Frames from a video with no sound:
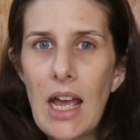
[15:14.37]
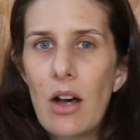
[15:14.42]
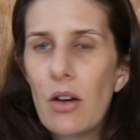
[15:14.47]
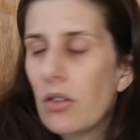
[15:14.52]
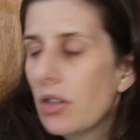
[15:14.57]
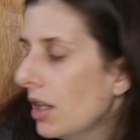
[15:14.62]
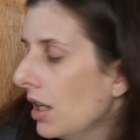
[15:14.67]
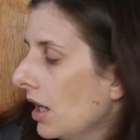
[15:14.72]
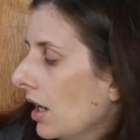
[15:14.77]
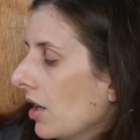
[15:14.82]

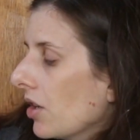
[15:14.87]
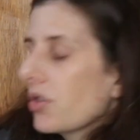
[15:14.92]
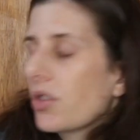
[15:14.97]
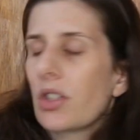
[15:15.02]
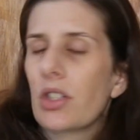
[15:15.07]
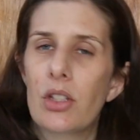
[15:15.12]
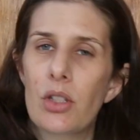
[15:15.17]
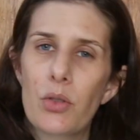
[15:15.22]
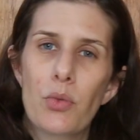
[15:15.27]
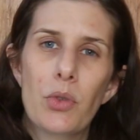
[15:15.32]
So this is
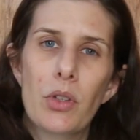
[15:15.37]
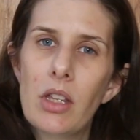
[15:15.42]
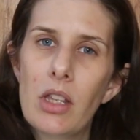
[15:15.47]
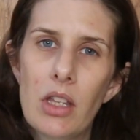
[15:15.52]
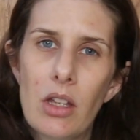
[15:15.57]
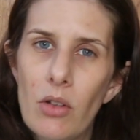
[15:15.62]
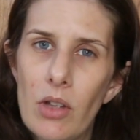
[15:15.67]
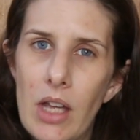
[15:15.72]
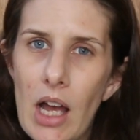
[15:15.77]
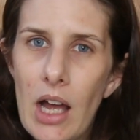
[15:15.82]
really the only eye
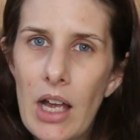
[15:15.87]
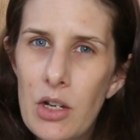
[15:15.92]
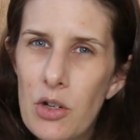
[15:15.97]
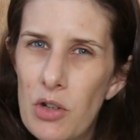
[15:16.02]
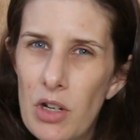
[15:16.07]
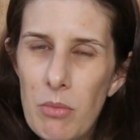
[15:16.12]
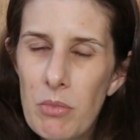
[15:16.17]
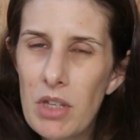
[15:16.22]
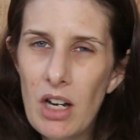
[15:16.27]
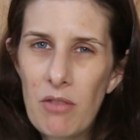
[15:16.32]
cream that I've
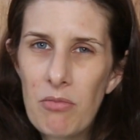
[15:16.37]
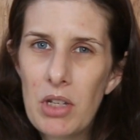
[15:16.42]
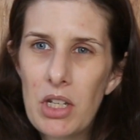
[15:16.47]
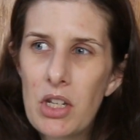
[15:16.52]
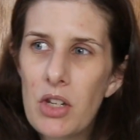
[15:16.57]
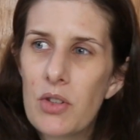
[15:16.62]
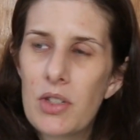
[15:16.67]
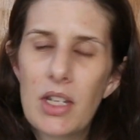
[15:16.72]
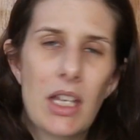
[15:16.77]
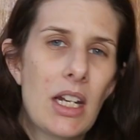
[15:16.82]
been using, and
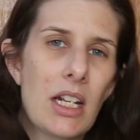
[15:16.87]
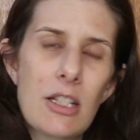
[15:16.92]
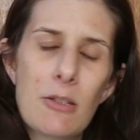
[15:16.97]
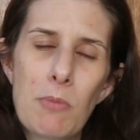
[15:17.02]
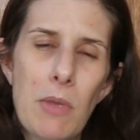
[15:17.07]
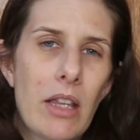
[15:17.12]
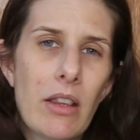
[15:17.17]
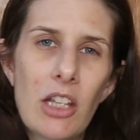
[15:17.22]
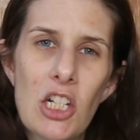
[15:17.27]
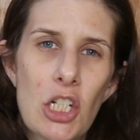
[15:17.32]
it's mainly just
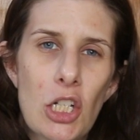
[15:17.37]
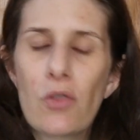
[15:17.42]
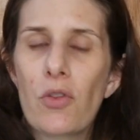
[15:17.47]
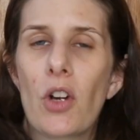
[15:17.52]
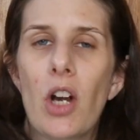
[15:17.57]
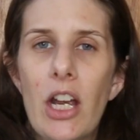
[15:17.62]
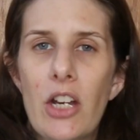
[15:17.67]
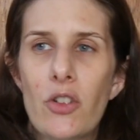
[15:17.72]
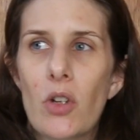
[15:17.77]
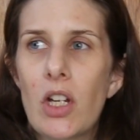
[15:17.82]
for
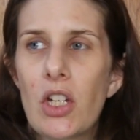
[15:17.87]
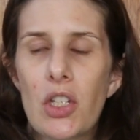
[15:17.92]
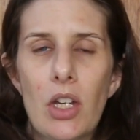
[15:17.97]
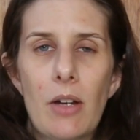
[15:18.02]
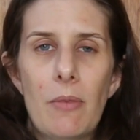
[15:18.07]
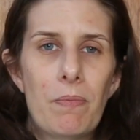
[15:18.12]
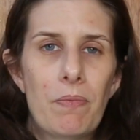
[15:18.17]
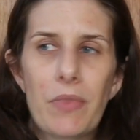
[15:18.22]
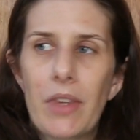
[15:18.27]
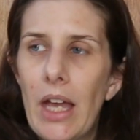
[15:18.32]
hydration. I
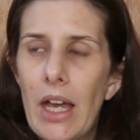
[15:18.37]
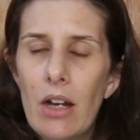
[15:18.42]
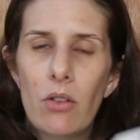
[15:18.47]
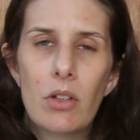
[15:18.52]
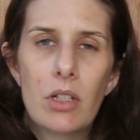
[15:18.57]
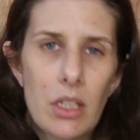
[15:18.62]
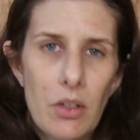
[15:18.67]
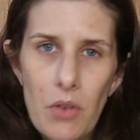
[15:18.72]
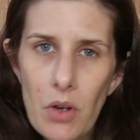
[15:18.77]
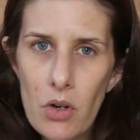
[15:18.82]
don't give a
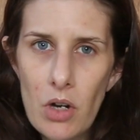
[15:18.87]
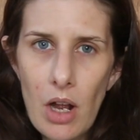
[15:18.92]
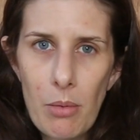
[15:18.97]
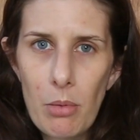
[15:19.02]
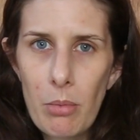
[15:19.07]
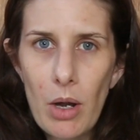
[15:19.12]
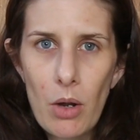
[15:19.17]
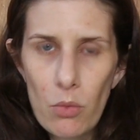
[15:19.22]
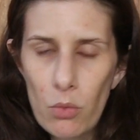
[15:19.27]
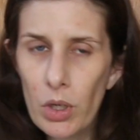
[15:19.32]
crap about
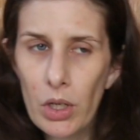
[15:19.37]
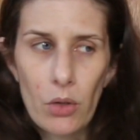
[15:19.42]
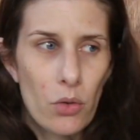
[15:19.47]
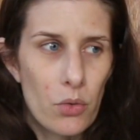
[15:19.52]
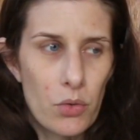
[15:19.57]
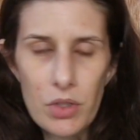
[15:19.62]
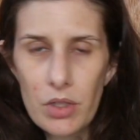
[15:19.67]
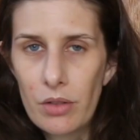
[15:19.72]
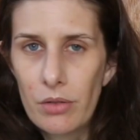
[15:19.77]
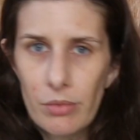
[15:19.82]
wrinkles and
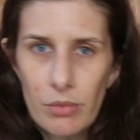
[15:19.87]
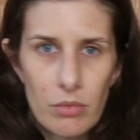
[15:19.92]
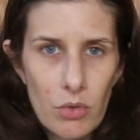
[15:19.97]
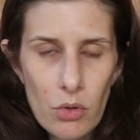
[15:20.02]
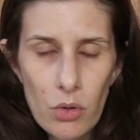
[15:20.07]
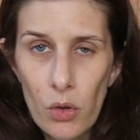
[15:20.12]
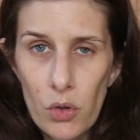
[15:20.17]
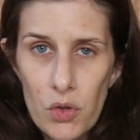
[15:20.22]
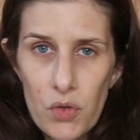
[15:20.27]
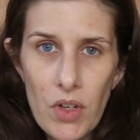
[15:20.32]
crow's feet
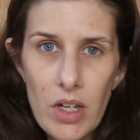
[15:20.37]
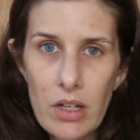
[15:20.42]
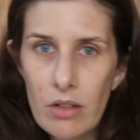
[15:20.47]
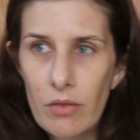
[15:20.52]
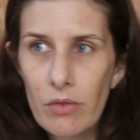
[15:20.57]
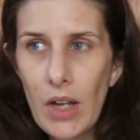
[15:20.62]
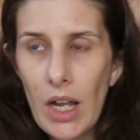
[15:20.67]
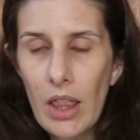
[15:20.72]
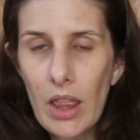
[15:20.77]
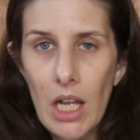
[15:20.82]
and fine
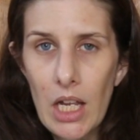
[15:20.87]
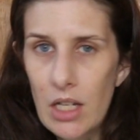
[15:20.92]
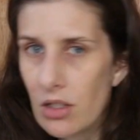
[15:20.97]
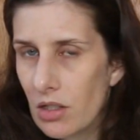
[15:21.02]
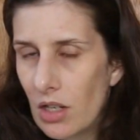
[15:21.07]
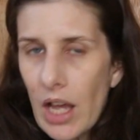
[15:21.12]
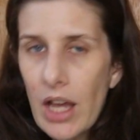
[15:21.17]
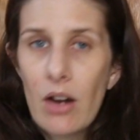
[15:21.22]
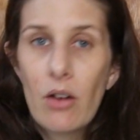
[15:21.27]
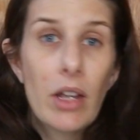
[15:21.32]
lines. I don't
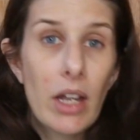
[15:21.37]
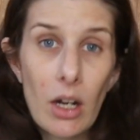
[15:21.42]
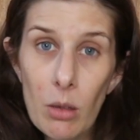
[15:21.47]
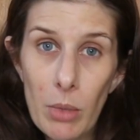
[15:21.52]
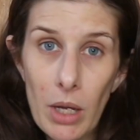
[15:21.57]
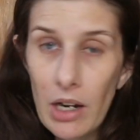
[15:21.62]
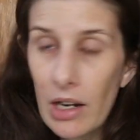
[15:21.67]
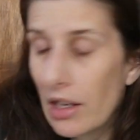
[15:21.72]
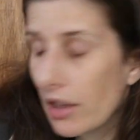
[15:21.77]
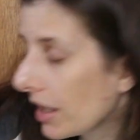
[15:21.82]
care about any of that
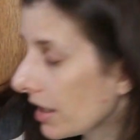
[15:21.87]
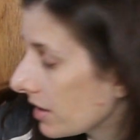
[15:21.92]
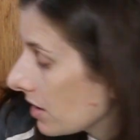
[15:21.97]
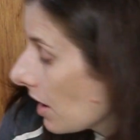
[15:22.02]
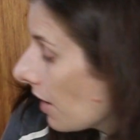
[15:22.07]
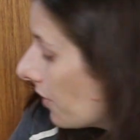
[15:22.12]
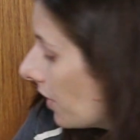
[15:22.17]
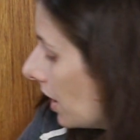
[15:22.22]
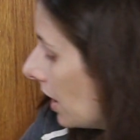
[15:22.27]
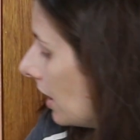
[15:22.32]
stuff.
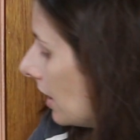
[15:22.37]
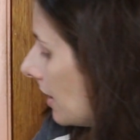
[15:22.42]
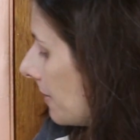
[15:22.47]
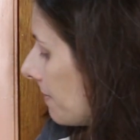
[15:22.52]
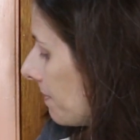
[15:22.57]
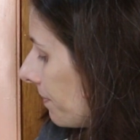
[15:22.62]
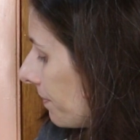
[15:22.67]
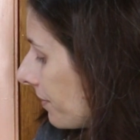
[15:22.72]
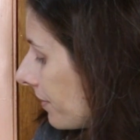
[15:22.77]
So I